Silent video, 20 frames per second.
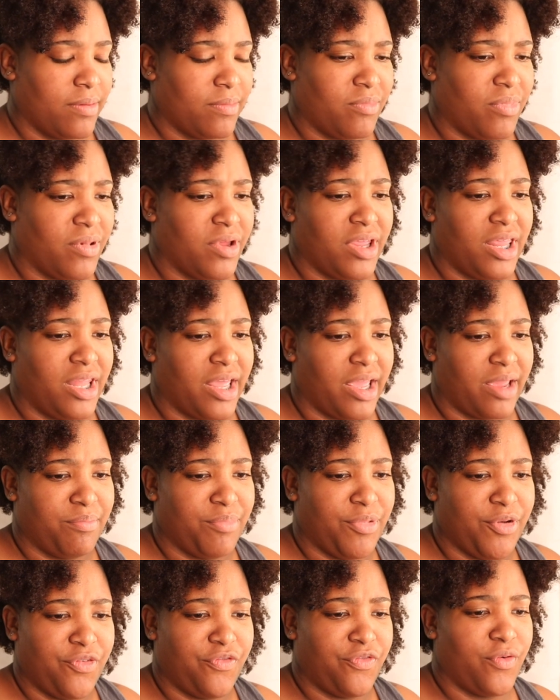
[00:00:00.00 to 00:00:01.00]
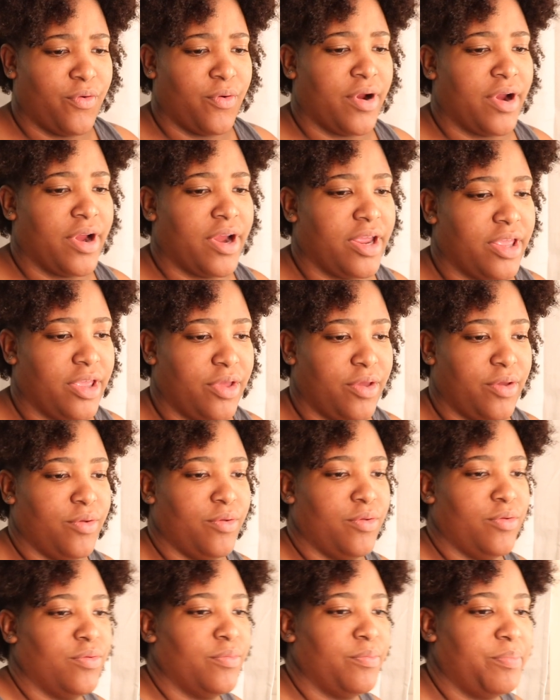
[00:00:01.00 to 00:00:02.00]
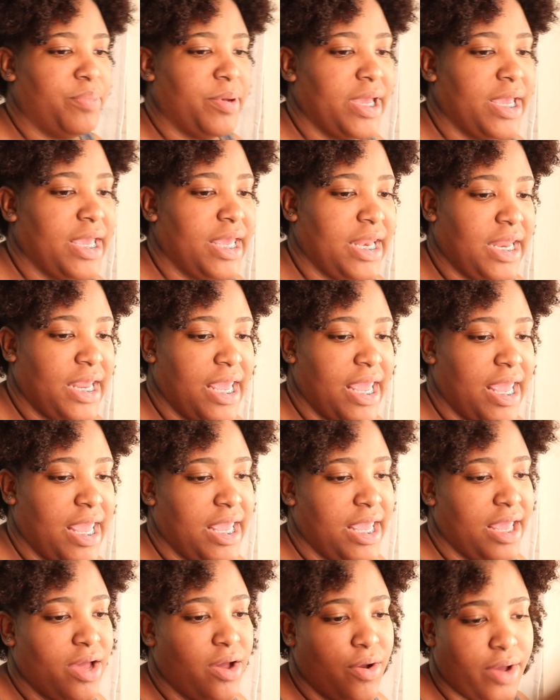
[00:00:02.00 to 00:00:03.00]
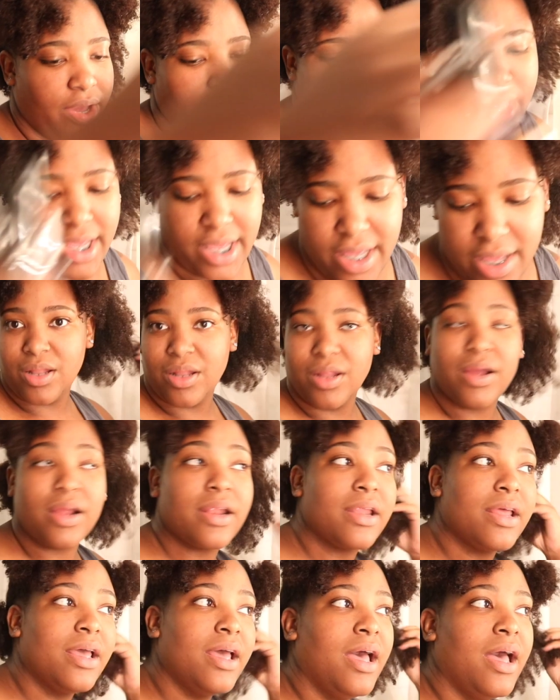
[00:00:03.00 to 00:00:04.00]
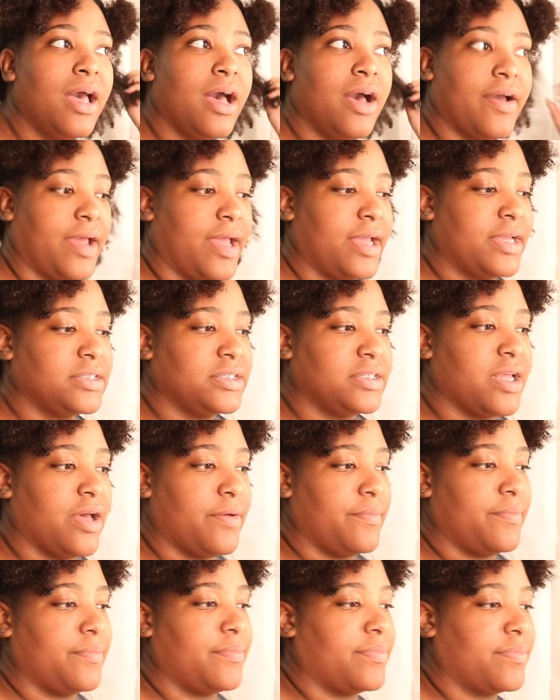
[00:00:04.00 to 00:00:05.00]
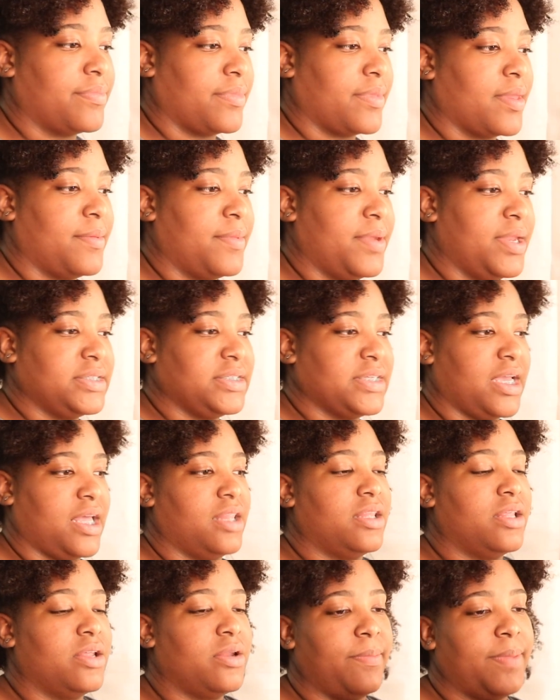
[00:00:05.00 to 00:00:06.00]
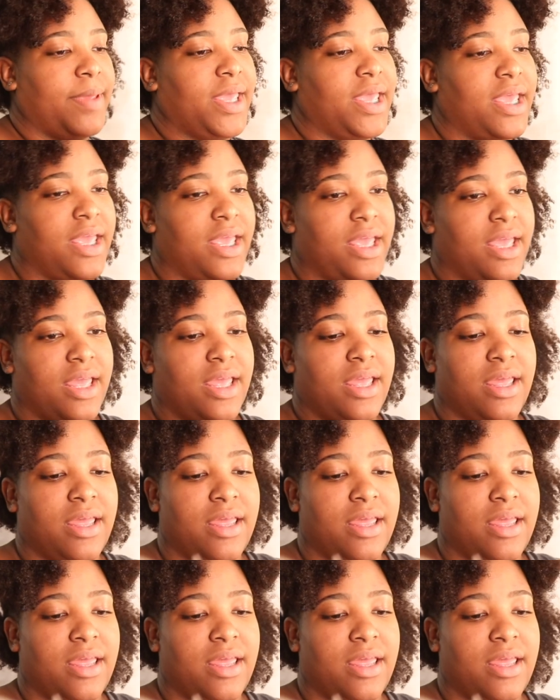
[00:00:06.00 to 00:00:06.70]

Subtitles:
really like before you put any heat on it. Okay, so I'm gonna take a little bit.